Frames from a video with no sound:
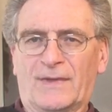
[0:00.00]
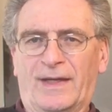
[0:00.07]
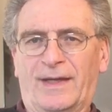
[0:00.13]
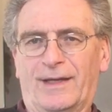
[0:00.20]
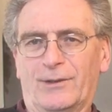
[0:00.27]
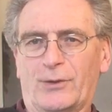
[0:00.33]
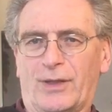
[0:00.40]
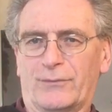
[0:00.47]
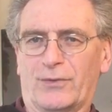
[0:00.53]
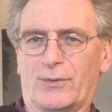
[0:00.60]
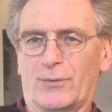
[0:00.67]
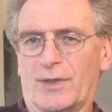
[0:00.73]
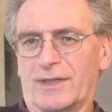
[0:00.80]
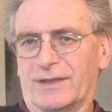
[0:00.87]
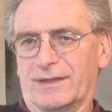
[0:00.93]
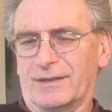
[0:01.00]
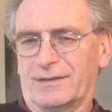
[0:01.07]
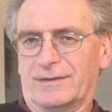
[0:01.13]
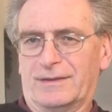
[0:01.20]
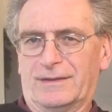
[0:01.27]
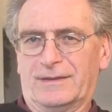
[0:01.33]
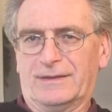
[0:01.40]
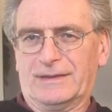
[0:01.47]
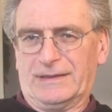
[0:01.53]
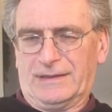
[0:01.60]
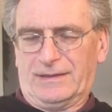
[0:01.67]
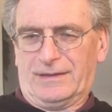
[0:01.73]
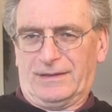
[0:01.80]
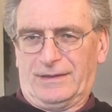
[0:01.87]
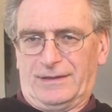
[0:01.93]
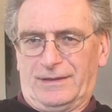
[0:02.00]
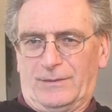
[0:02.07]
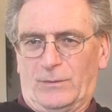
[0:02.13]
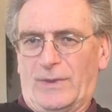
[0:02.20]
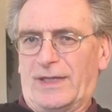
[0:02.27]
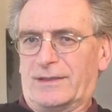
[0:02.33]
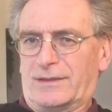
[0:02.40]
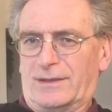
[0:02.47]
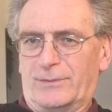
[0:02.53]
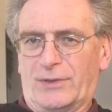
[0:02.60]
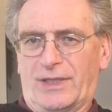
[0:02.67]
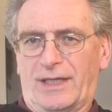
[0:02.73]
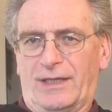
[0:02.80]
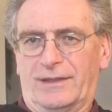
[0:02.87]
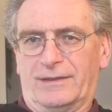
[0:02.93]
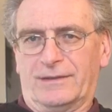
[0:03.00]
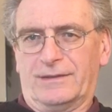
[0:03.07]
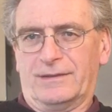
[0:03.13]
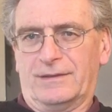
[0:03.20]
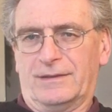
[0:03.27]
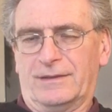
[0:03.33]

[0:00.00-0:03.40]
Hello everyone, welcome again.